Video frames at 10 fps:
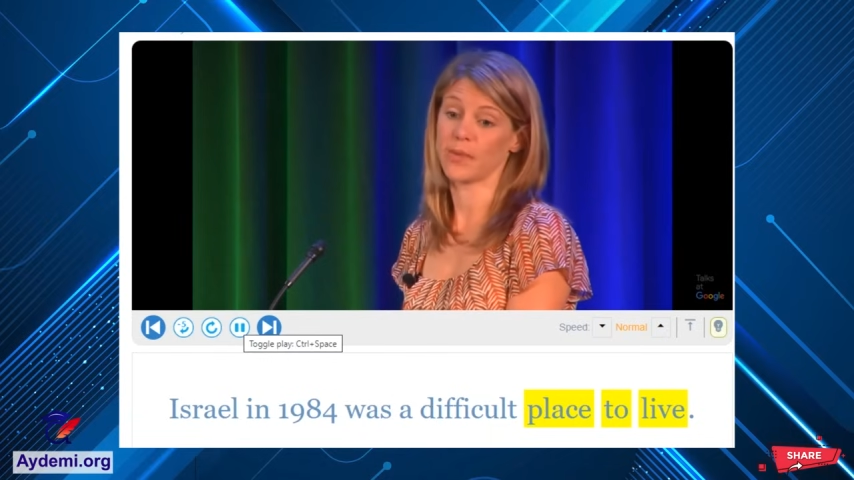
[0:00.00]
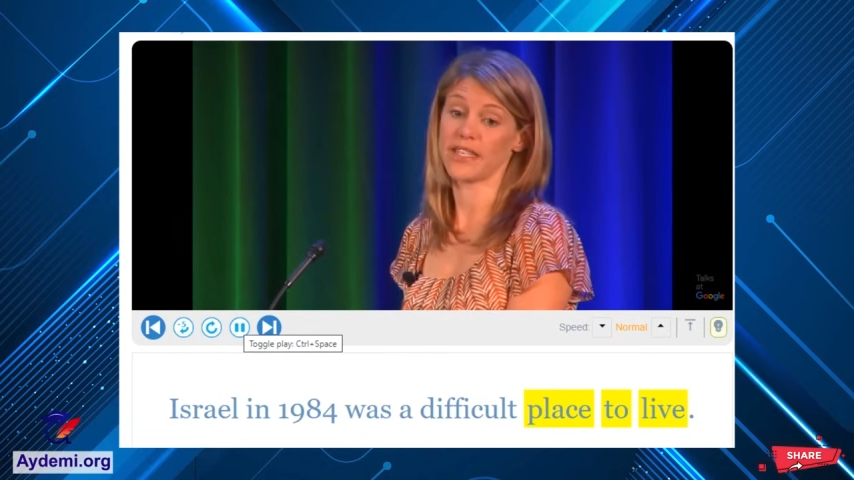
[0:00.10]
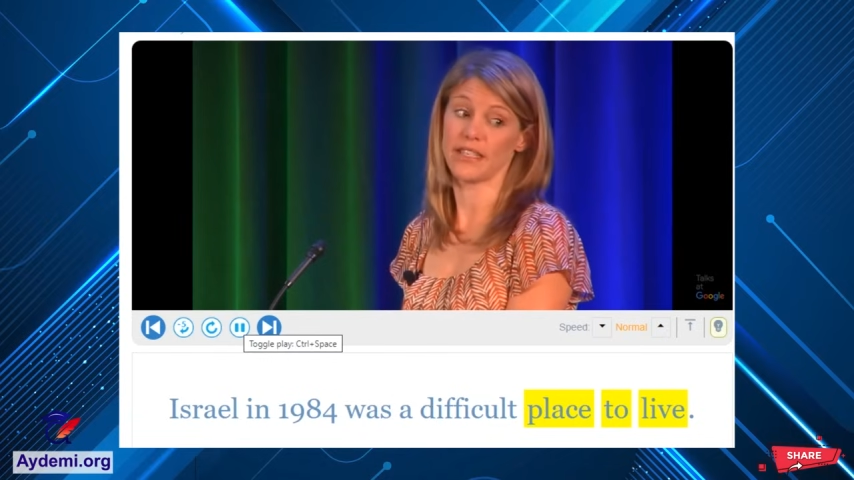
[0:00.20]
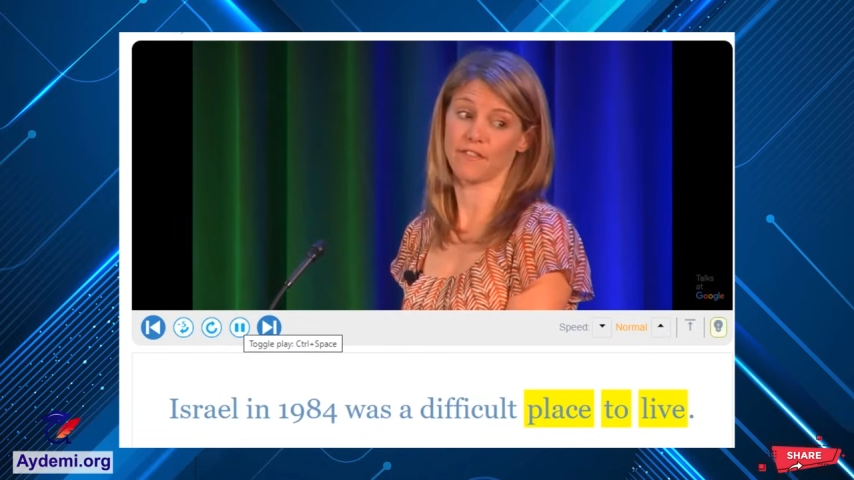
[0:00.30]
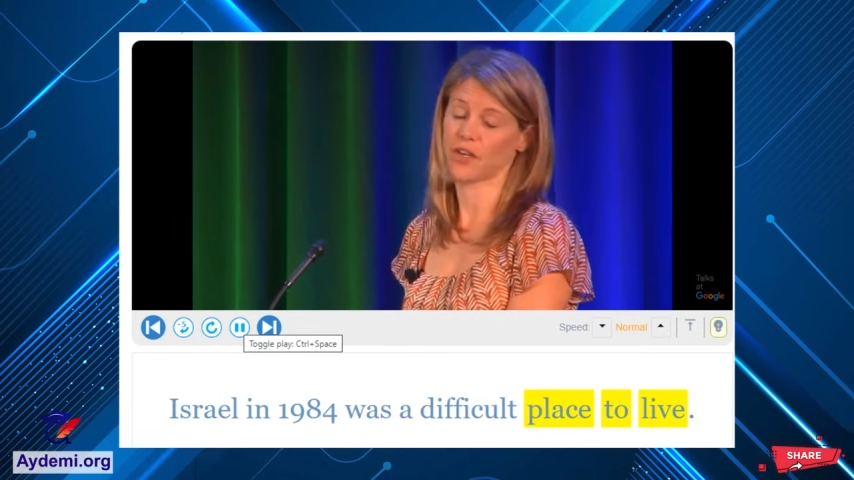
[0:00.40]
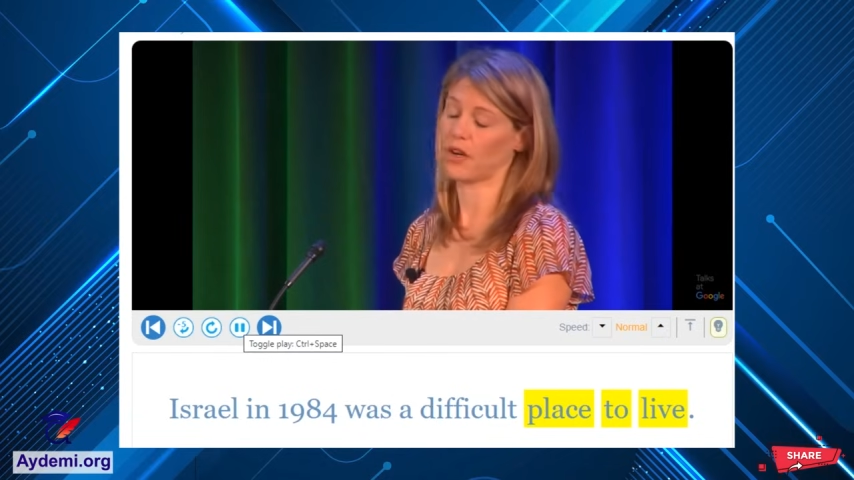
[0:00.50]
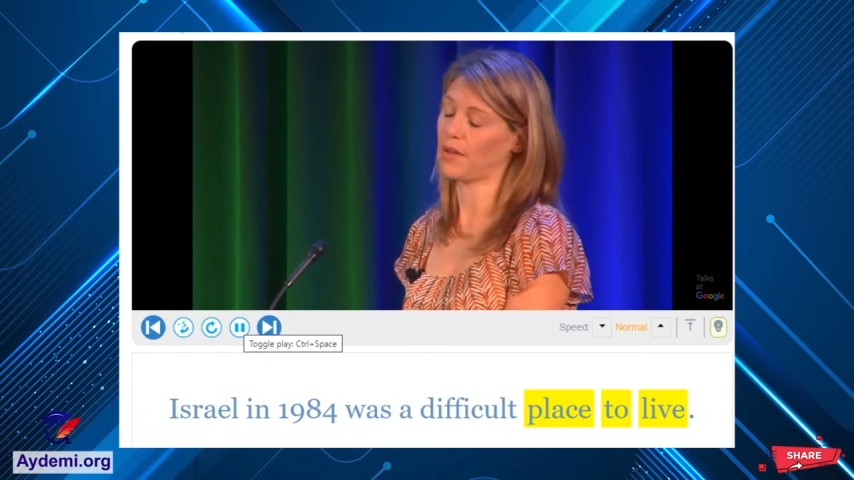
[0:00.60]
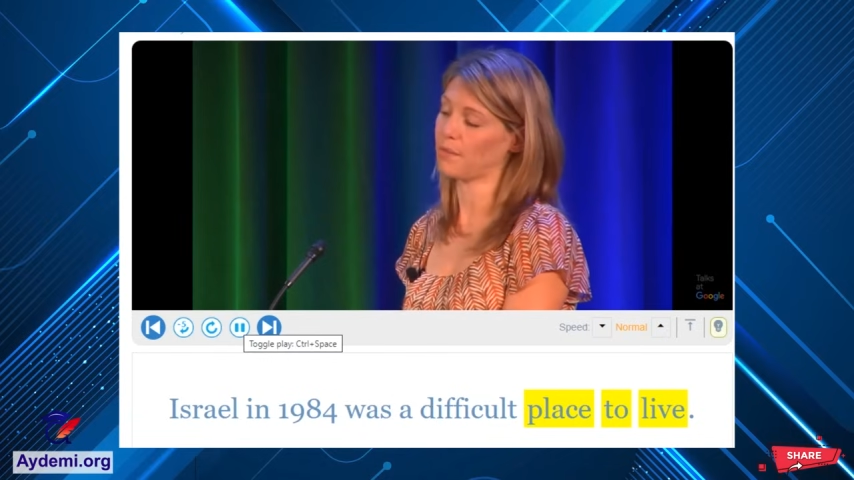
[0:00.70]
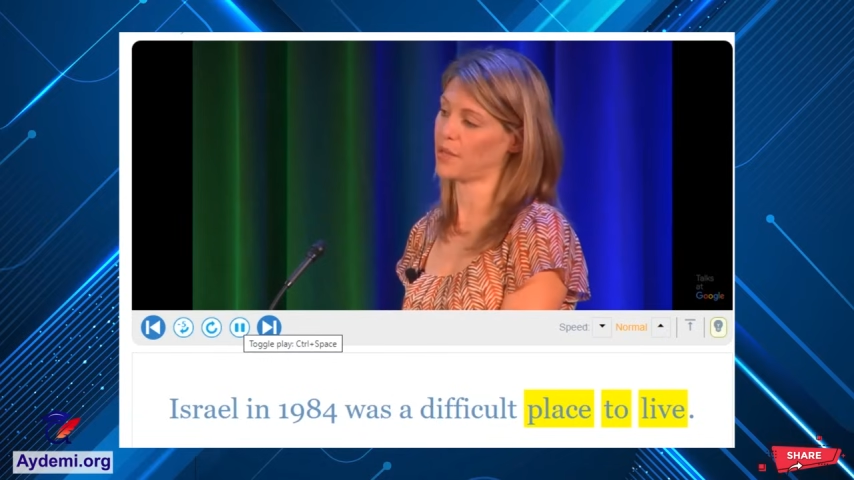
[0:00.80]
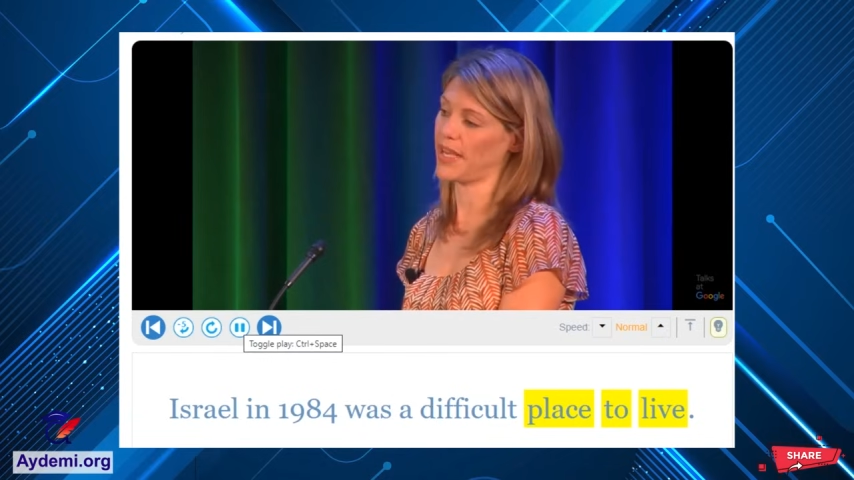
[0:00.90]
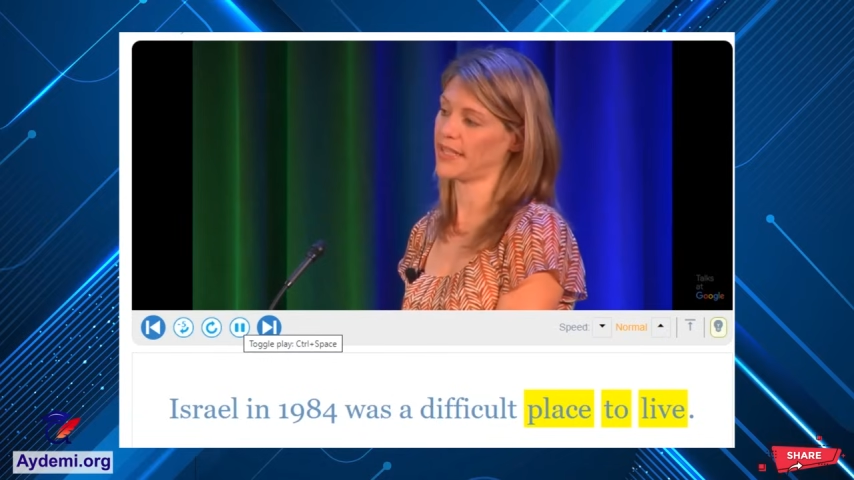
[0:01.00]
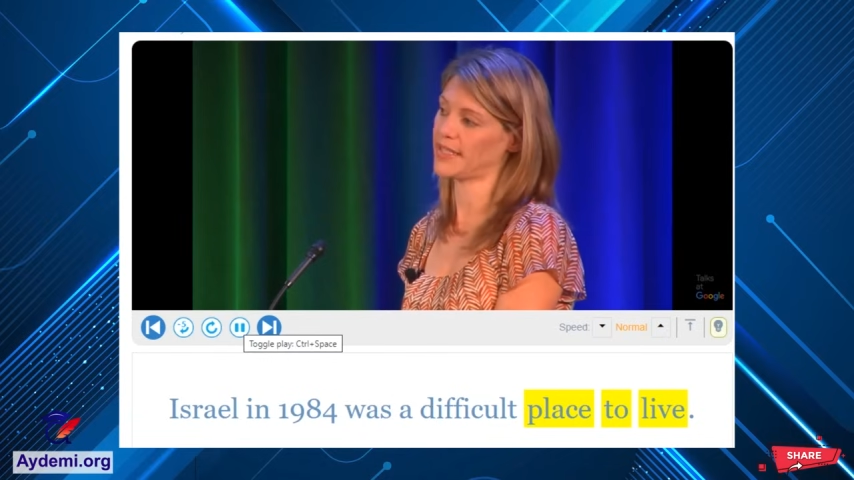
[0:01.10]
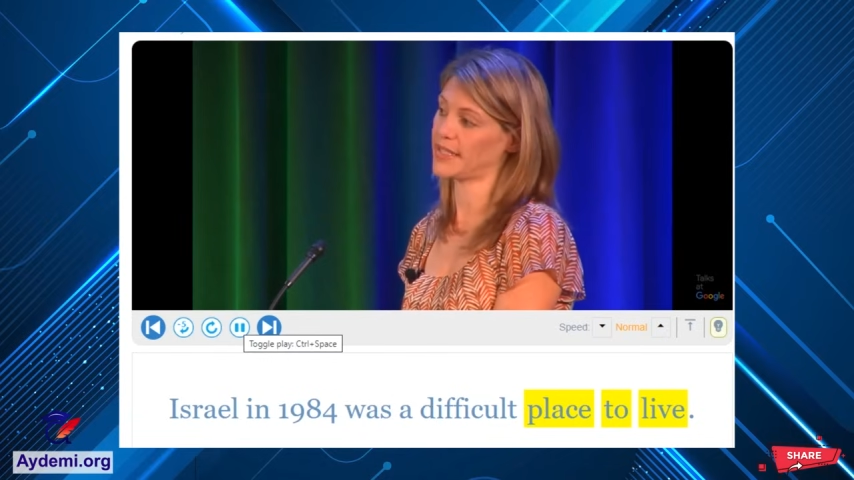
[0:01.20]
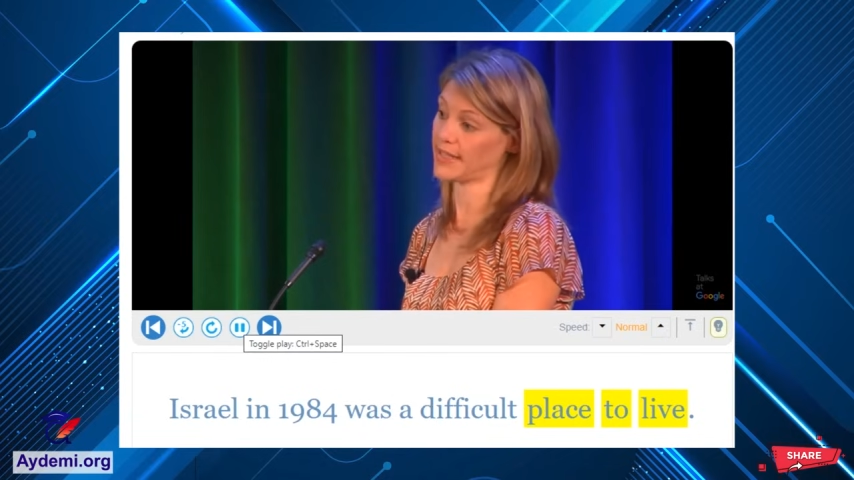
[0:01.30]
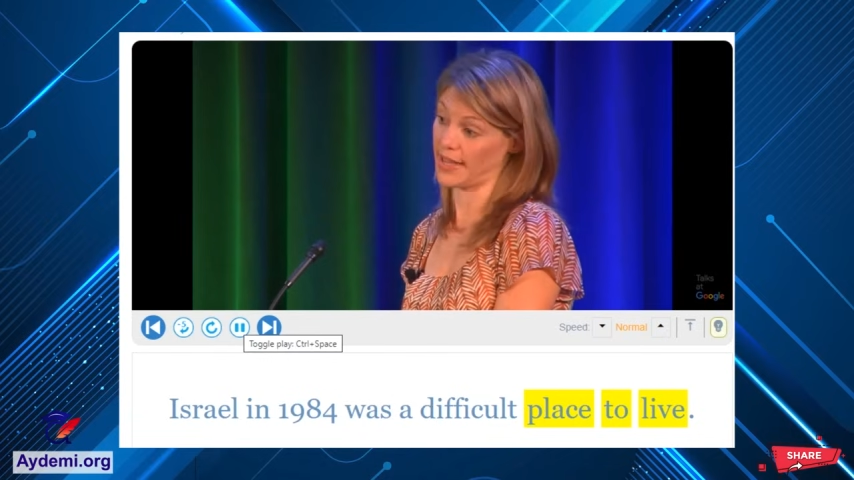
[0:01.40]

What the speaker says: was a difficult place to